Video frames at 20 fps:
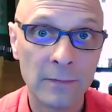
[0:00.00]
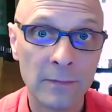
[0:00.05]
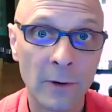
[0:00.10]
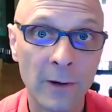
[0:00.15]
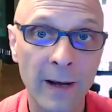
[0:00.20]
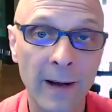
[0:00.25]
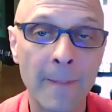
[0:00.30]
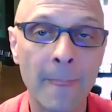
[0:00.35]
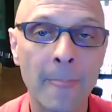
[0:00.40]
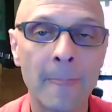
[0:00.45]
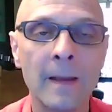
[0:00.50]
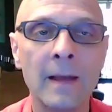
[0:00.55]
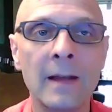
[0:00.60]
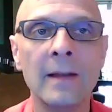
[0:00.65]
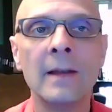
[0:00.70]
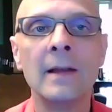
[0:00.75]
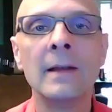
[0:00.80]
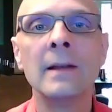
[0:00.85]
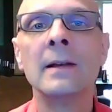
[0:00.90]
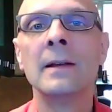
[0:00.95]
Okay.
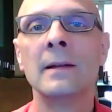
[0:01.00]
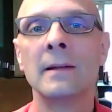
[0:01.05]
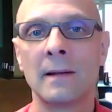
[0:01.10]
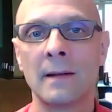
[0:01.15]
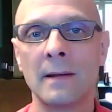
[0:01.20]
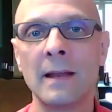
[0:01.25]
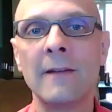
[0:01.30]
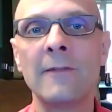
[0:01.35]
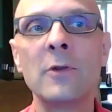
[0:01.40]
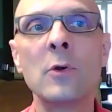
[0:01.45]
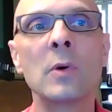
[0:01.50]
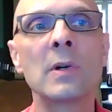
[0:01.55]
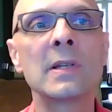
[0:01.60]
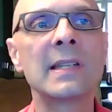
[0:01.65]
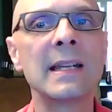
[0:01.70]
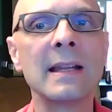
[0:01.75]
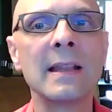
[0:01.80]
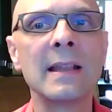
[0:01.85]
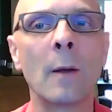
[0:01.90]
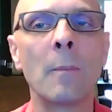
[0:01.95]
Mm-hmm. If you are
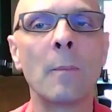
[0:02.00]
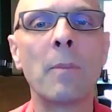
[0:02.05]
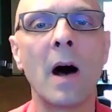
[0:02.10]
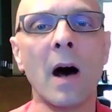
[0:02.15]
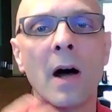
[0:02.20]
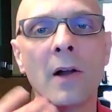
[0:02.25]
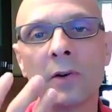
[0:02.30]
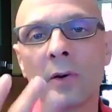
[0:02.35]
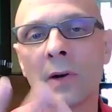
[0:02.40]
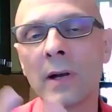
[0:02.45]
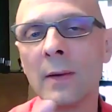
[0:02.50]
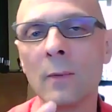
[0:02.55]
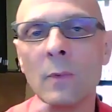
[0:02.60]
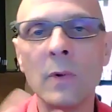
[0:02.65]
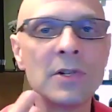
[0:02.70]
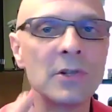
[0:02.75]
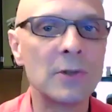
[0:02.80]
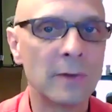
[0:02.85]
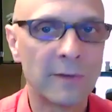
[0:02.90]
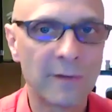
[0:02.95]
sitting there pondering
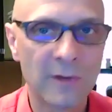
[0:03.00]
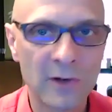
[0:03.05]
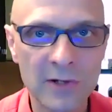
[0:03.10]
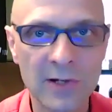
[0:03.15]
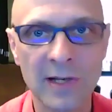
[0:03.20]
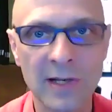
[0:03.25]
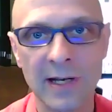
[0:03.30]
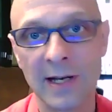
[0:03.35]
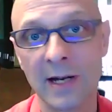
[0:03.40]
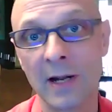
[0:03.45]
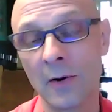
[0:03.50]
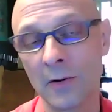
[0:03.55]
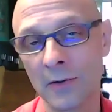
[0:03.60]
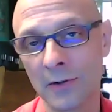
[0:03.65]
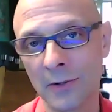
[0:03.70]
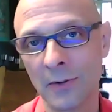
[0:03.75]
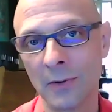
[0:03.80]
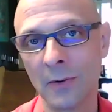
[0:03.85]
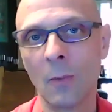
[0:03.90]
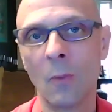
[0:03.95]
which university to go
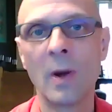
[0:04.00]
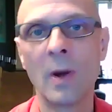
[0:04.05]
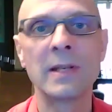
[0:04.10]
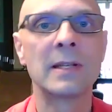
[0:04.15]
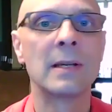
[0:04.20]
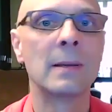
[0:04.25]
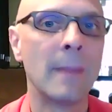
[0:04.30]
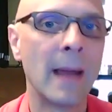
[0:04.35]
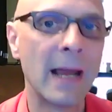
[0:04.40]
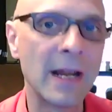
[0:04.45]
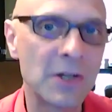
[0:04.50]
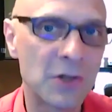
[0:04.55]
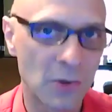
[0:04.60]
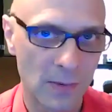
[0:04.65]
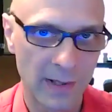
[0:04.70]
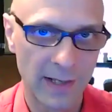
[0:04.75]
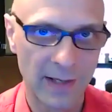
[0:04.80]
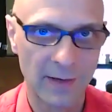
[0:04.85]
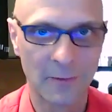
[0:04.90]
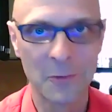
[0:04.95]
to, or what to
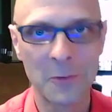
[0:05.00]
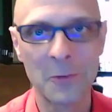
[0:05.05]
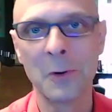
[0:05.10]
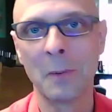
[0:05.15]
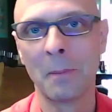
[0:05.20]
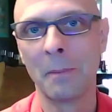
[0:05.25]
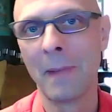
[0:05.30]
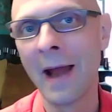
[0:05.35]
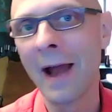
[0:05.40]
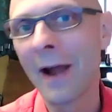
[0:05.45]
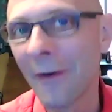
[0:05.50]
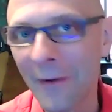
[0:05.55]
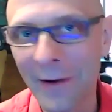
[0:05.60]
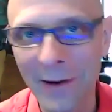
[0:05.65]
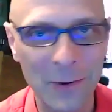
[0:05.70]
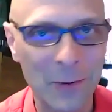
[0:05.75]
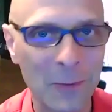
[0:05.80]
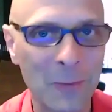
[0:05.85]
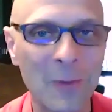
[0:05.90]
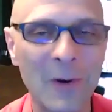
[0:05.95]
major in, or who to
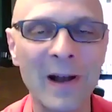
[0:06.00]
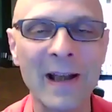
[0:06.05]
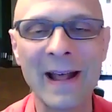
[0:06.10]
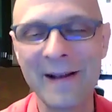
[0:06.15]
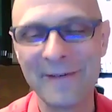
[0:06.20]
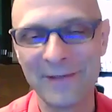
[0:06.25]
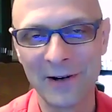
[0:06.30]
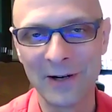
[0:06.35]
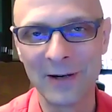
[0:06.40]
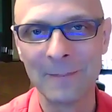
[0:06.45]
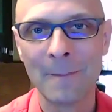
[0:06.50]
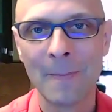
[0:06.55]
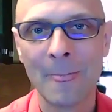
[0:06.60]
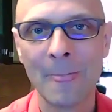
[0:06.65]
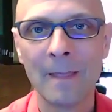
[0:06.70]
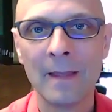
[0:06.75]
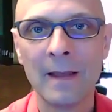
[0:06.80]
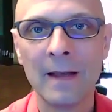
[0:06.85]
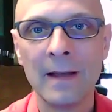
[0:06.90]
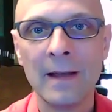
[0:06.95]
marry, or whatever,
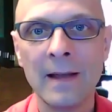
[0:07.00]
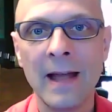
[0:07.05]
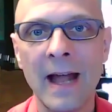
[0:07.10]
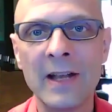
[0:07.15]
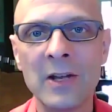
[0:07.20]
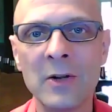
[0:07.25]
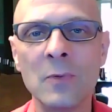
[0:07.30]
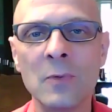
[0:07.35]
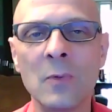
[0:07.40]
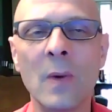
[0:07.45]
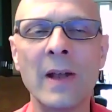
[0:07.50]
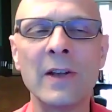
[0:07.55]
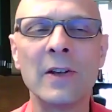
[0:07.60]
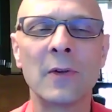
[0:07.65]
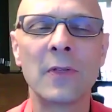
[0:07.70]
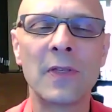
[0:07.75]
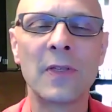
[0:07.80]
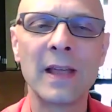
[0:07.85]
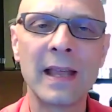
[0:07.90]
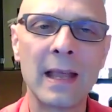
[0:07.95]
and when
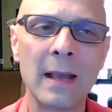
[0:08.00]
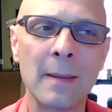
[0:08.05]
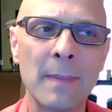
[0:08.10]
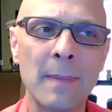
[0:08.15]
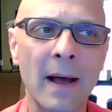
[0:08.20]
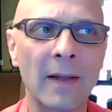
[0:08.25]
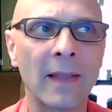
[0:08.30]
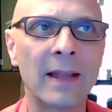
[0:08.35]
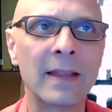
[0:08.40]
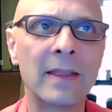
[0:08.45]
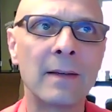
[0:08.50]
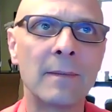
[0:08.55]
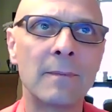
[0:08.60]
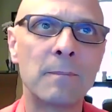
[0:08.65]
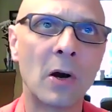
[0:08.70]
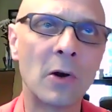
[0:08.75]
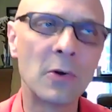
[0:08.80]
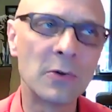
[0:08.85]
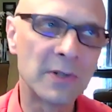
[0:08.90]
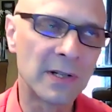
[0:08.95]
you're thinking about like the
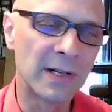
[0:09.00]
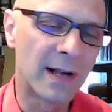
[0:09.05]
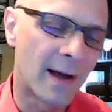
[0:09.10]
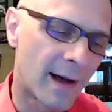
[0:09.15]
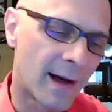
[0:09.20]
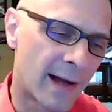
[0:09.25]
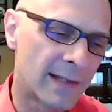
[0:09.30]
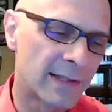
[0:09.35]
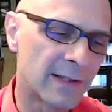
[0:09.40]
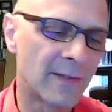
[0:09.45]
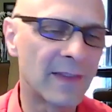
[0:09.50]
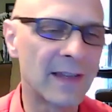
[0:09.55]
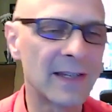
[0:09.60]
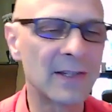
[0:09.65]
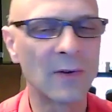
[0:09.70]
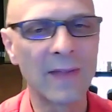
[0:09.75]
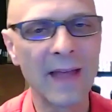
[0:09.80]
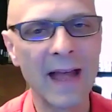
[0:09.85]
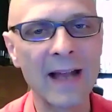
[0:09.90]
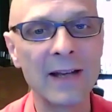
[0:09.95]
pros and cons of
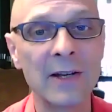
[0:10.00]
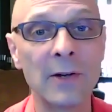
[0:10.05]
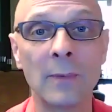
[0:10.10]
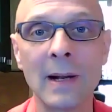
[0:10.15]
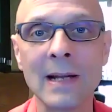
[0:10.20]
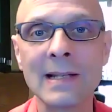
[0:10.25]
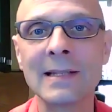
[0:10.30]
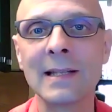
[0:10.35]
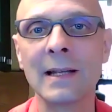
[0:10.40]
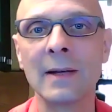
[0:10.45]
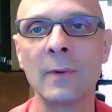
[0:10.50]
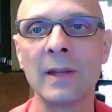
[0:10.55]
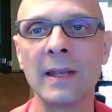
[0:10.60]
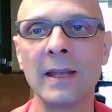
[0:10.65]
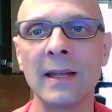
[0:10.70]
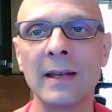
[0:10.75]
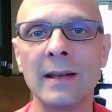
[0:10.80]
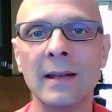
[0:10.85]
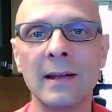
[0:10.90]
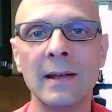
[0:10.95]
this or that, and you're wrestling with
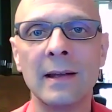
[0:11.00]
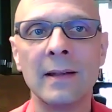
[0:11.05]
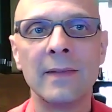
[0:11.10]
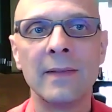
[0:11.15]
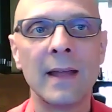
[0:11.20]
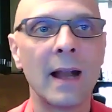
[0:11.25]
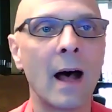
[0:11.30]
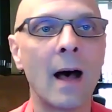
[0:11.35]
it, then